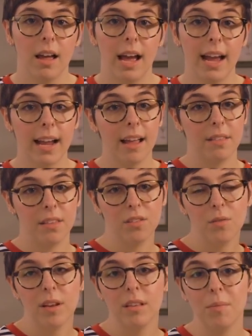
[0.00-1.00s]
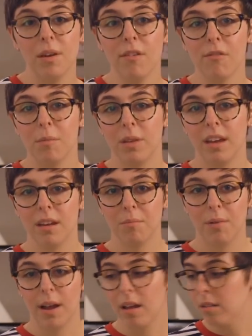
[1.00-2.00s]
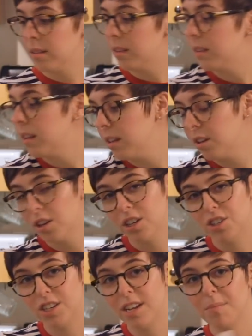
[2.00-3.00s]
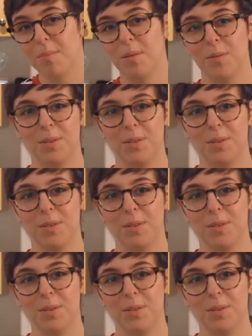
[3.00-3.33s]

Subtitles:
I got this recipe from Leanne Brown's Good and Cheap,